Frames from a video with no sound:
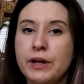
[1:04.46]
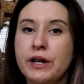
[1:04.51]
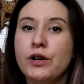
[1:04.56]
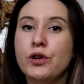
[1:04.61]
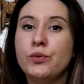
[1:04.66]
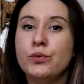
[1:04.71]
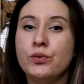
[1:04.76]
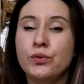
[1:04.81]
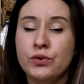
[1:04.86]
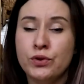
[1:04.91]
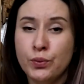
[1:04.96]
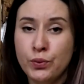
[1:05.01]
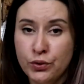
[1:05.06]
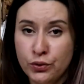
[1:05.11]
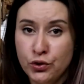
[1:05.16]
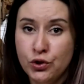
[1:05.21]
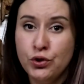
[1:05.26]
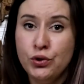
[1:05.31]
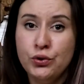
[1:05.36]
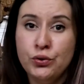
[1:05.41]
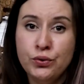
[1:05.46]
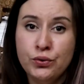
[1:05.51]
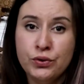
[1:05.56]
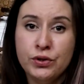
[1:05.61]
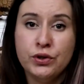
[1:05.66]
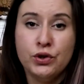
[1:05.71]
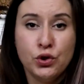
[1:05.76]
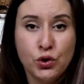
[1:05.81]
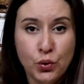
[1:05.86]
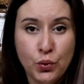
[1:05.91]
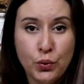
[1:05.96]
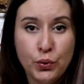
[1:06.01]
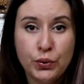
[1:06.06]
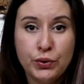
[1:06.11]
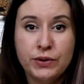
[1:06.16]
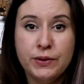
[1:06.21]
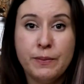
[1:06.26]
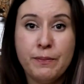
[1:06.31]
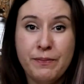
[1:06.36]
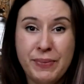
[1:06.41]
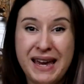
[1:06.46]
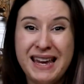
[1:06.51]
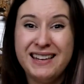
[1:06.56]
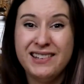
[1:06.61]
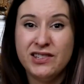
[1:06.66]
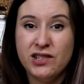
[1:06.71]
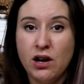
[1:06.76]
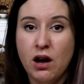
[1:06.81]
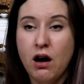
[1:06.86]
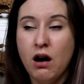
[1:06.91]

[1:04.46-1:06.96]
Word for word: players will choose tools based